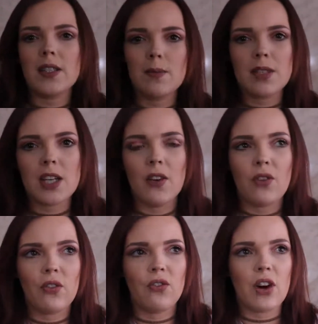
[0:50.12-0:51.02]
got some
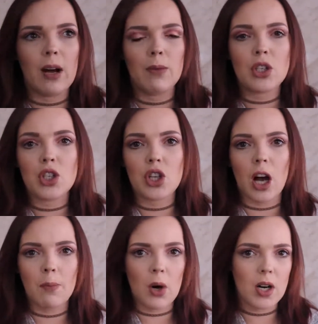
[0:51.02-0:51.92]
stuff from
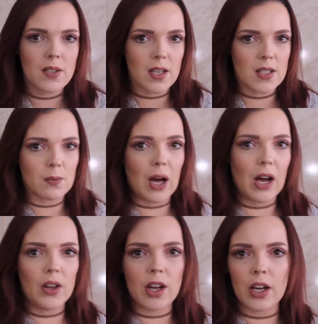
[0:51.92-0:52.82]
Shoppers as
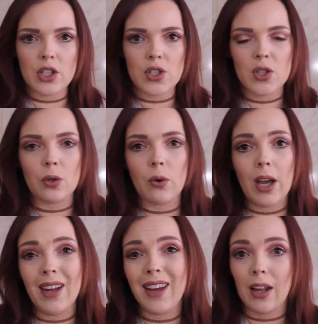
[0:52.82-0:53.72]
well that I just threw
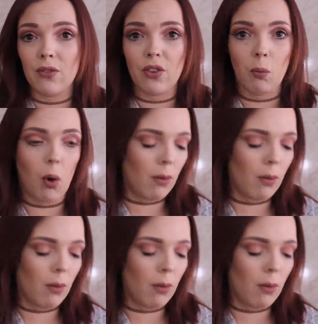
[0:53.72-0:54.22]
in and from